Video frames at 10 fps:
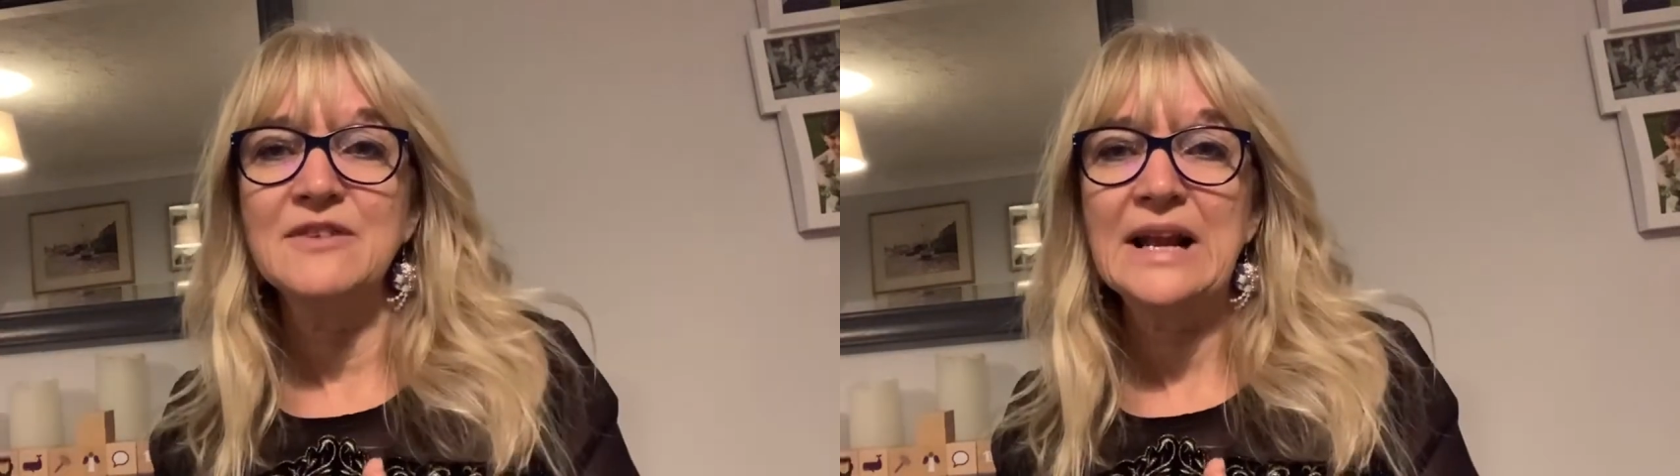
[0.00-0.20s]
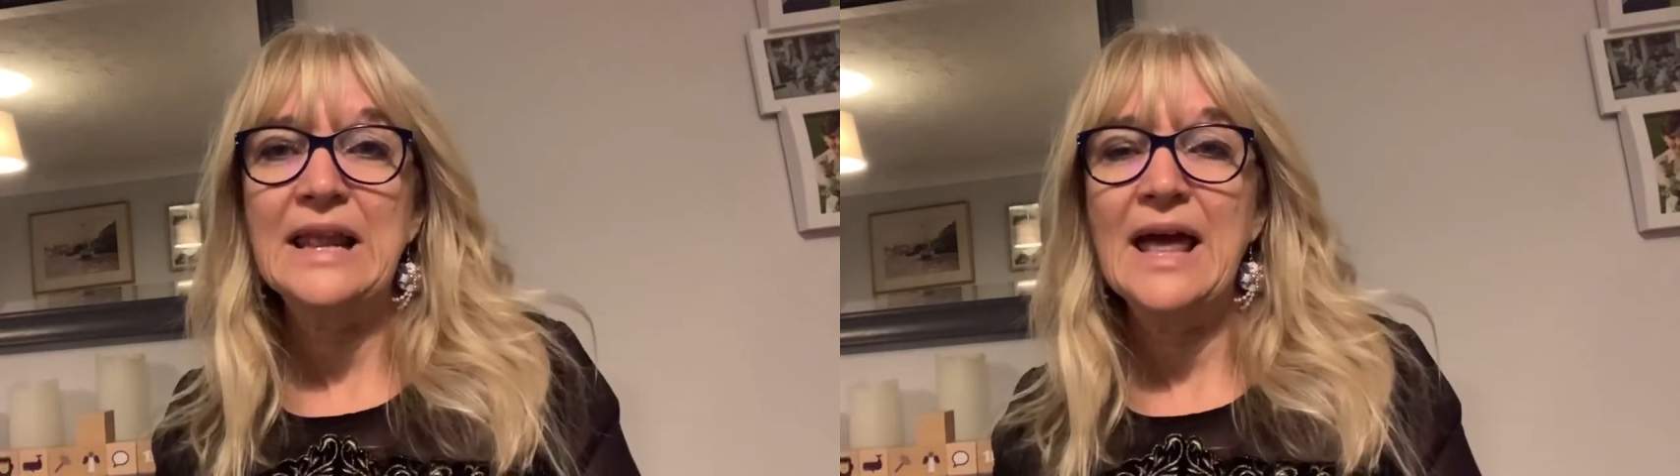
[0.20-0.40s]

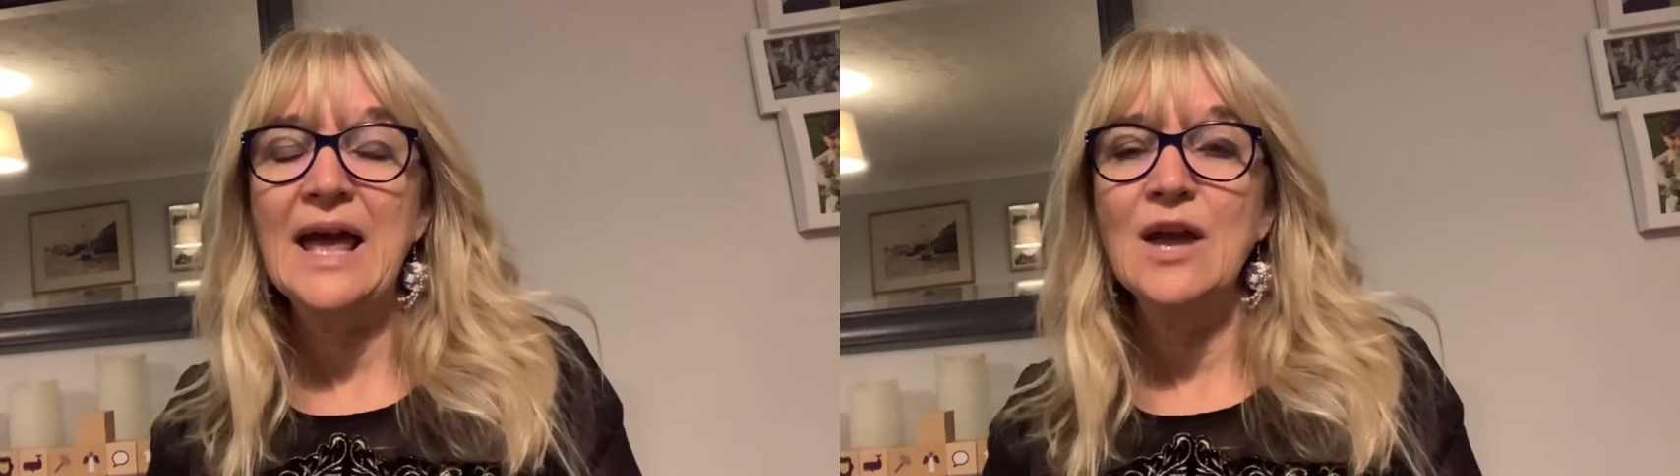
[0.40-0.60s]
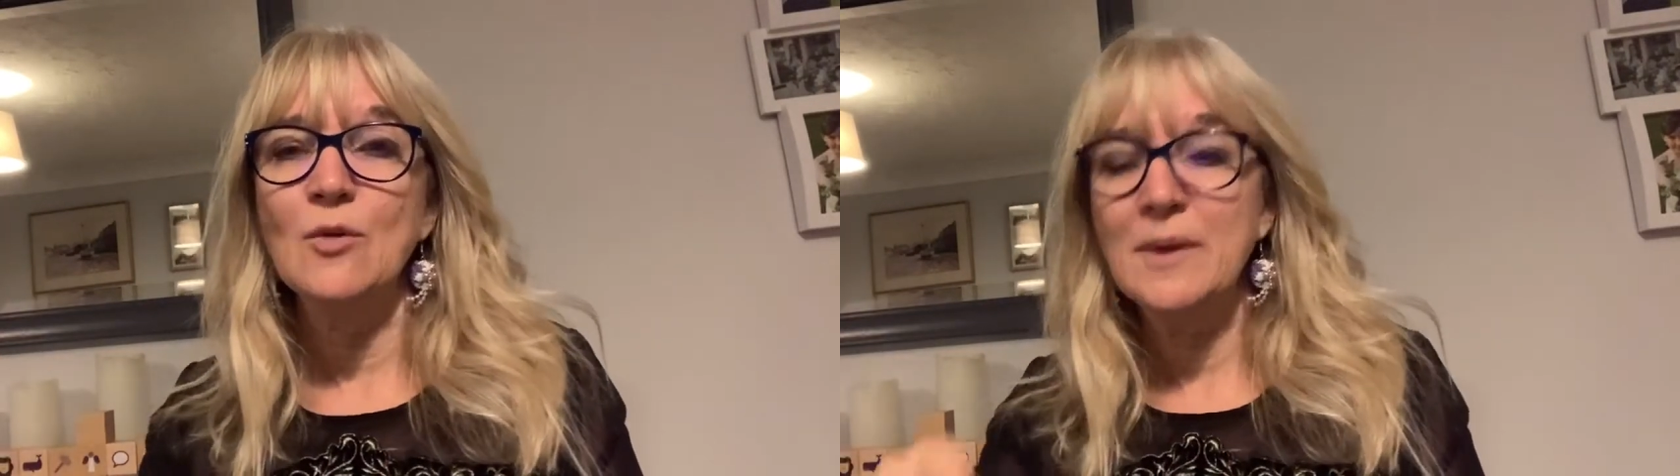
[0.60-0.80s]
clay
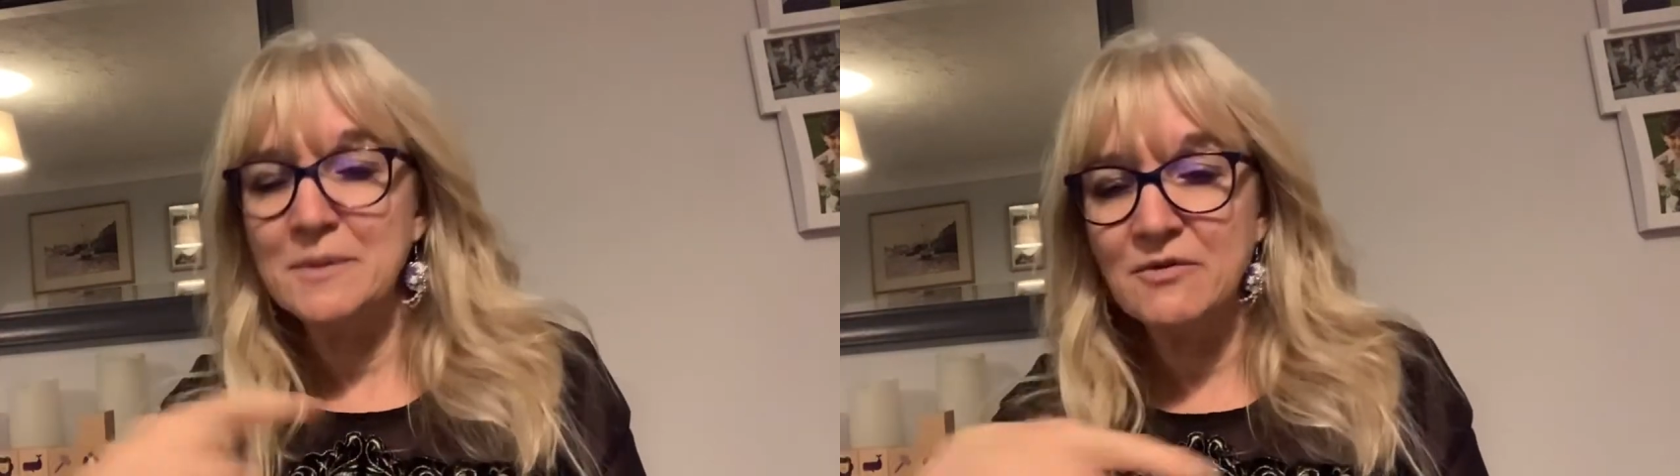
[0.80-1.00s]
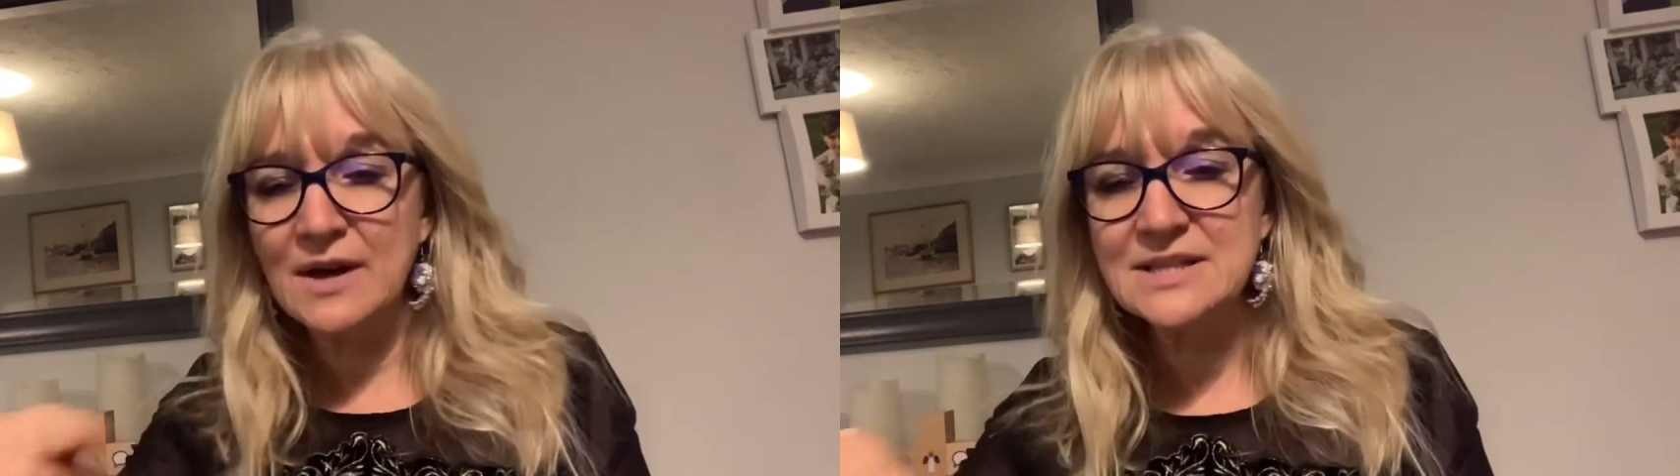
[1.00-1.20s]
or maybe
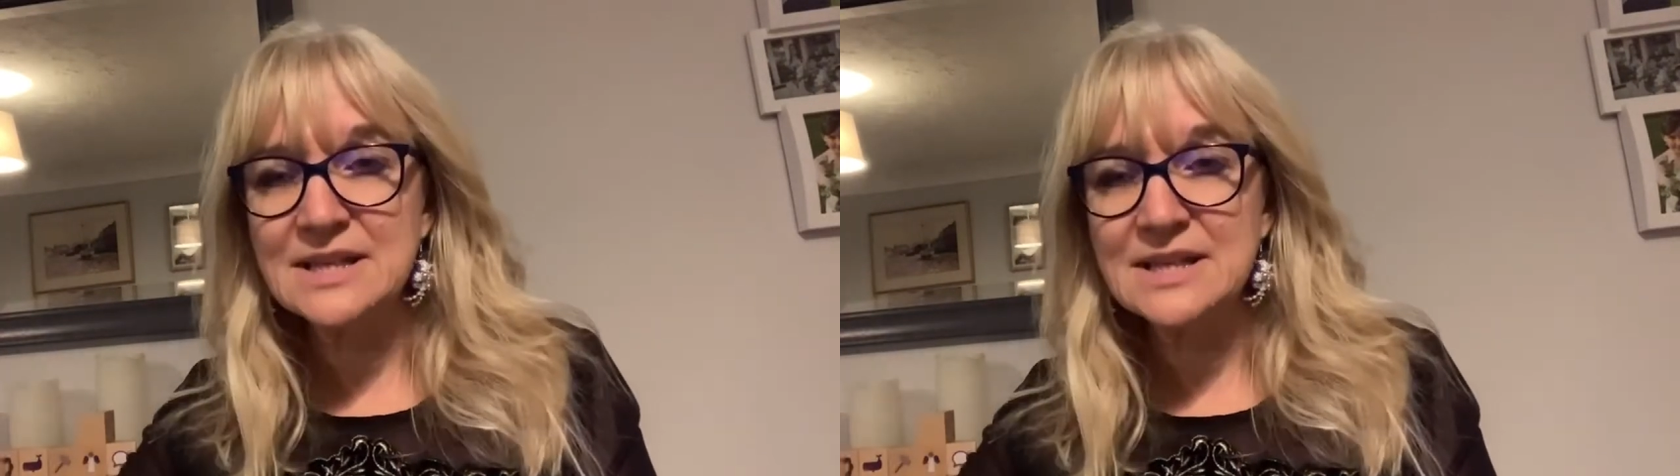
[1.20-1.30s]
writing